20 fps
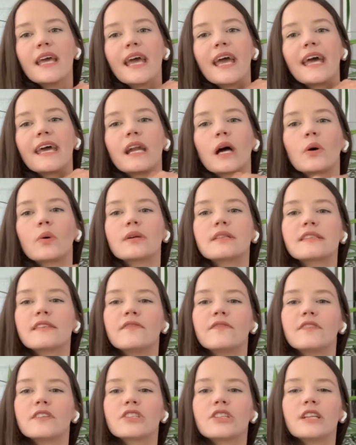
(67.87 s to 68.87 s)
And I was
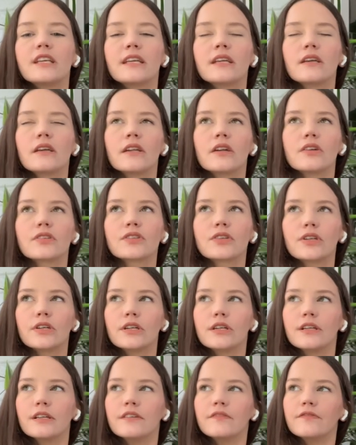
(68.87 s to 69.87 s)
envisioning an
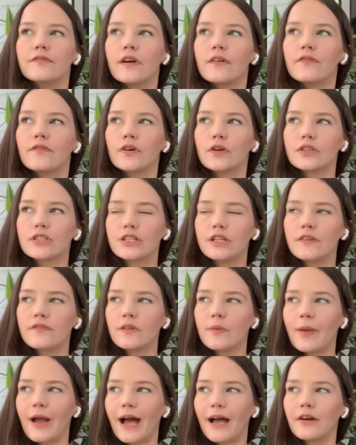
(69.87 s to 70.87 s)
alternative version of the
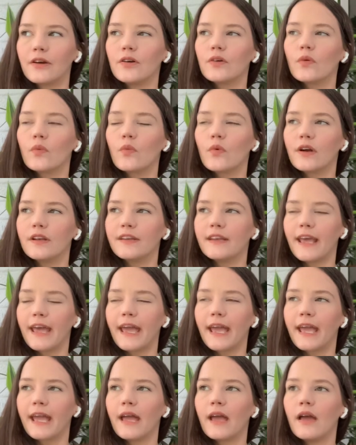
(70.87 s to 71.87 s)
pattern one
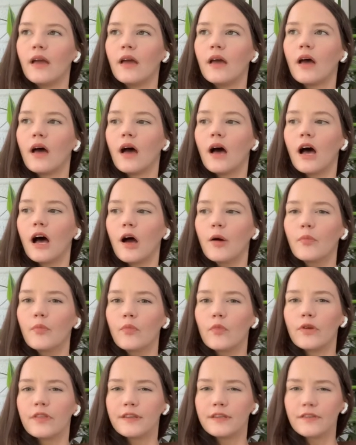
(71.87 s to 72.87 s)
day um,
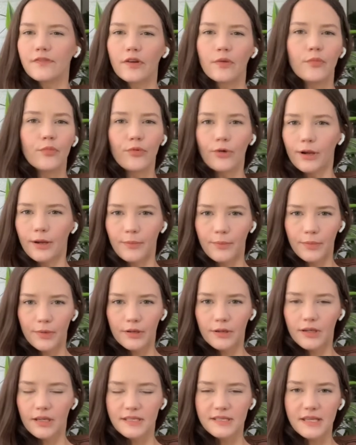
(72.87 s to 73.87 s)
with a different brim,
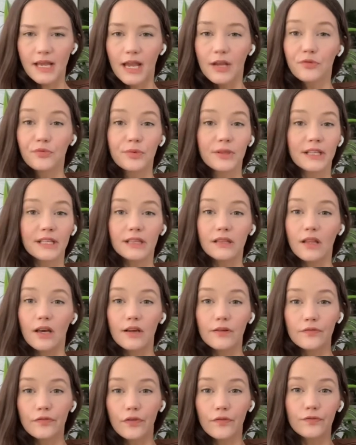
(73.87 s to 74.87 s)
because I really
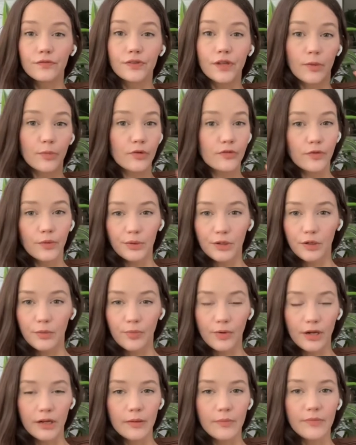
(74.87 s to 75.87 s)
love the double folded
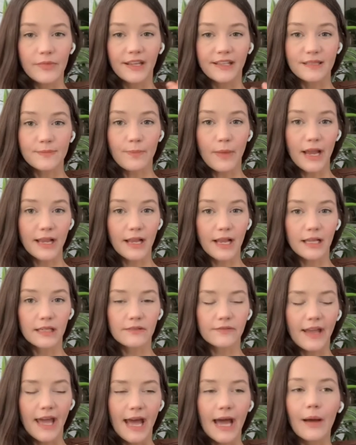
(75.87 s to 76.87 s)
brim. That's my kind of
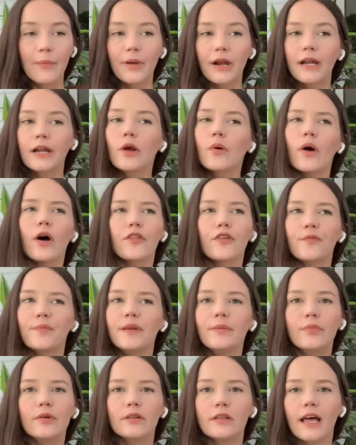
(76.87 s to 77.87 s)
hat, but I know other
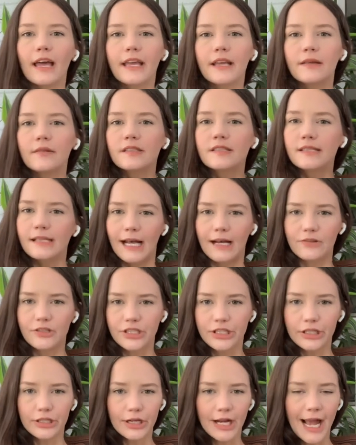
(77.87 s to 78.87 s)
people like
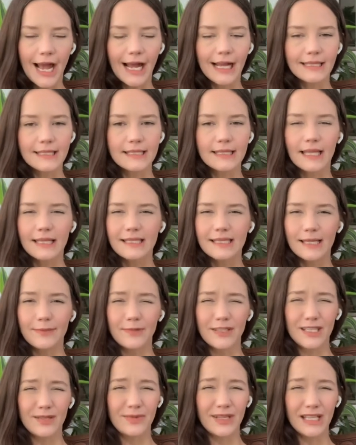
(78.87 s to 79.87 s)
slouchier hats, and that seems
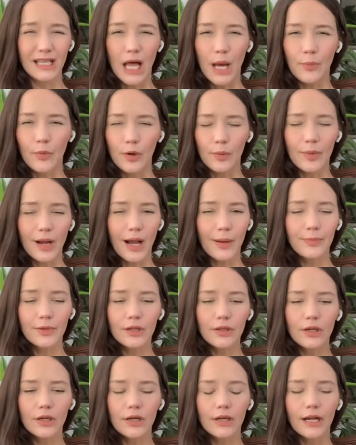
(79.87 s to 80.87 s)
to be a lot more
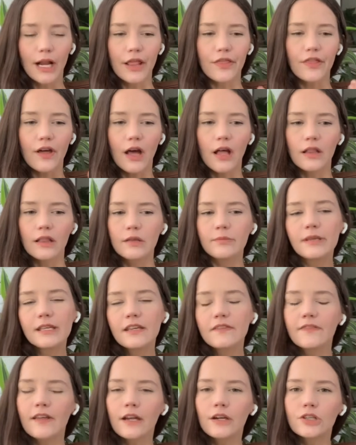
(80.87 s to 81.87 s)
popular. And I thought, let me give
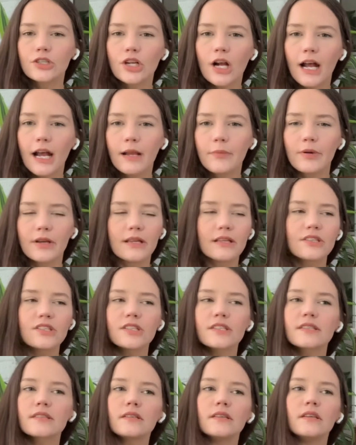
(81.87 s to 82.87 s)
that a try, but it's
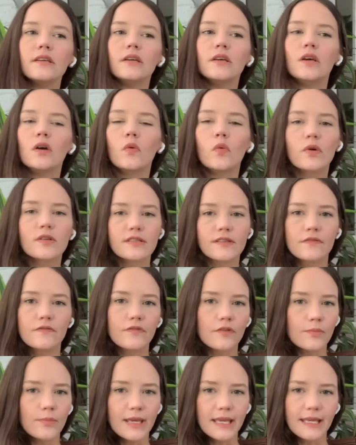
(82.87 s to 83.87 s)
just wasn't
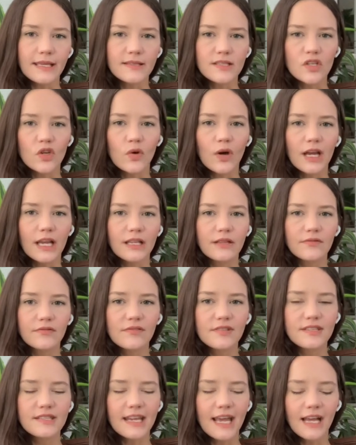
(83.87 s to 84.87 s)
for me. So I
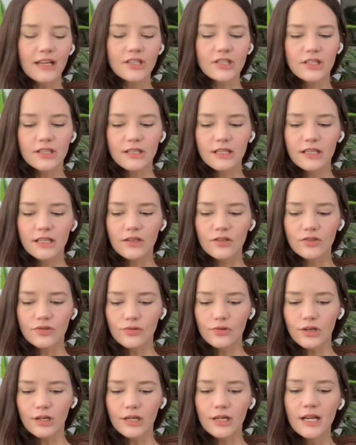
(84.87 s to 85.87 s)
stashed it in a
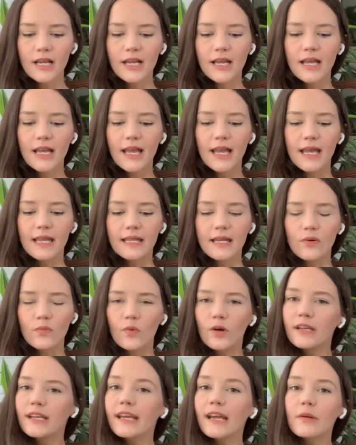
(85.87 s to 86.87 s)
drawer, and then
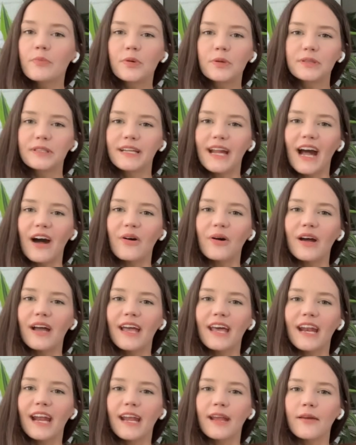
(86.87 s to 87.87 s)
one day I pulled it out
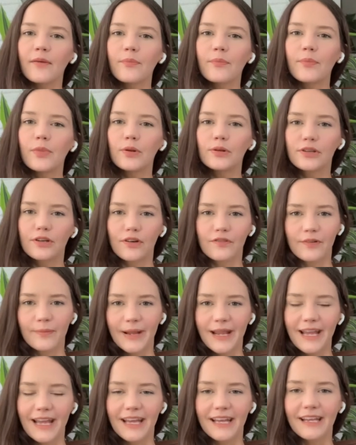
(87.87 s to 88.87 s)
and I pulled it over my
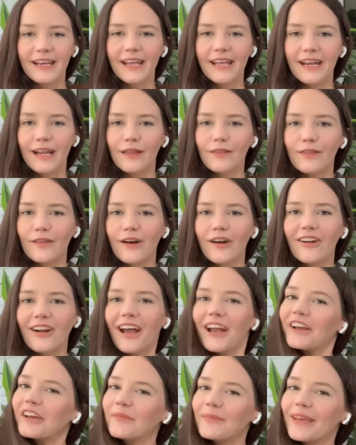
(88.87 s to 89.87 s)
head, and I thought
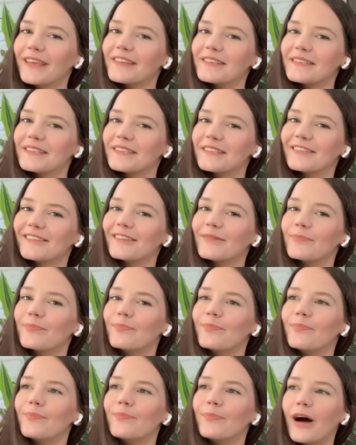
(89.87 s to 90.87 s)
I could make this into the
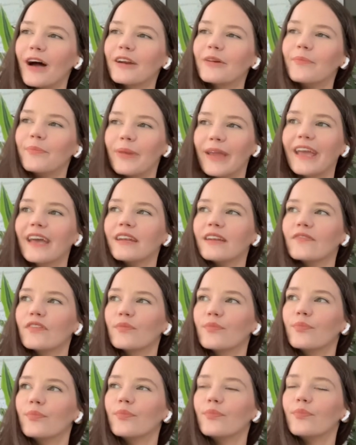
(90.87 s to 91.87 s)
bottom band of a
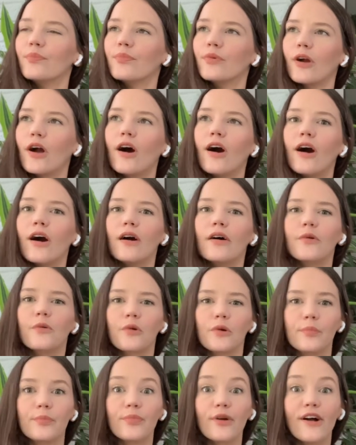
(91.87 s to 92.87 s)
bra
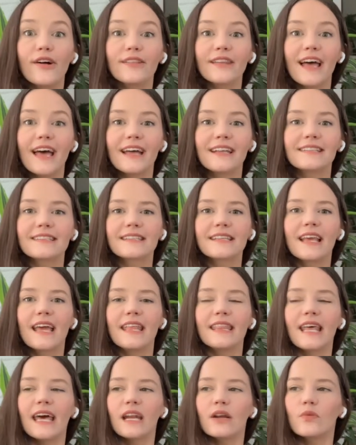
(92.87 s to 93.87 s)
or bralette,
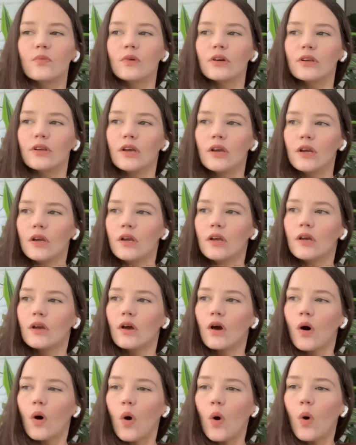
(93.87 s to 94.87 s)
and that it would
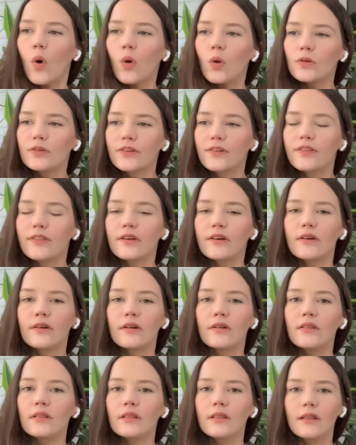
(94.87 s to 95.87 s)
hold
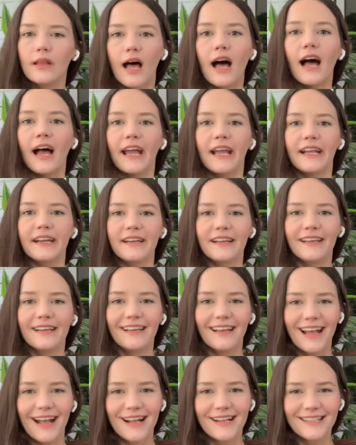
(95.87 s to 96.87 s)
the line,
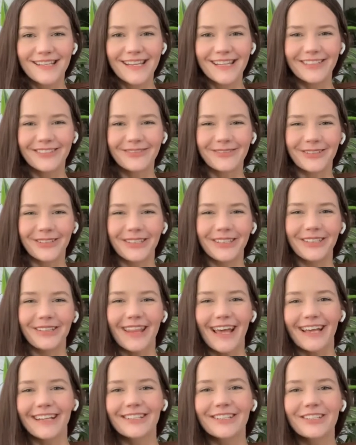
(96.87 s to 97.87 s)
as it were,
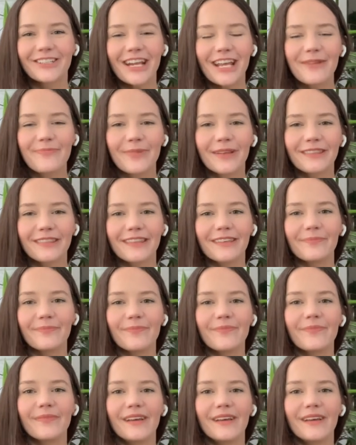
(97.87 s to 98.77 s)
that shape at the